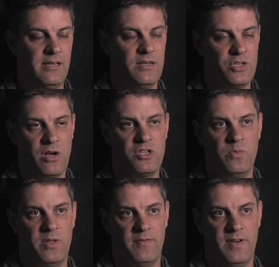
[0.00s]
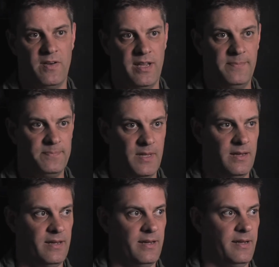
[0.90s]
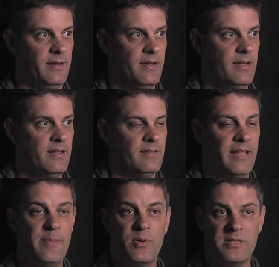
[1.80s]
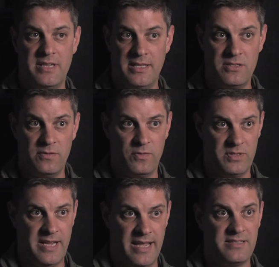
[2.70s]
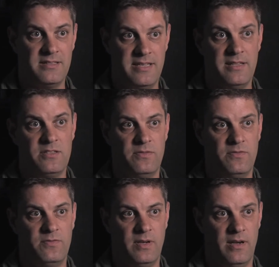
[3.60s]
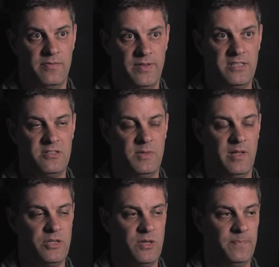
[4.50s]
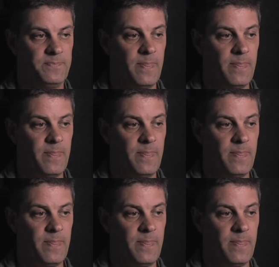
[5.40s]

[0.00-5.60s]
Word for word: conjunction with a very uh, labor-intensive or task-intensive uh, flight simulation,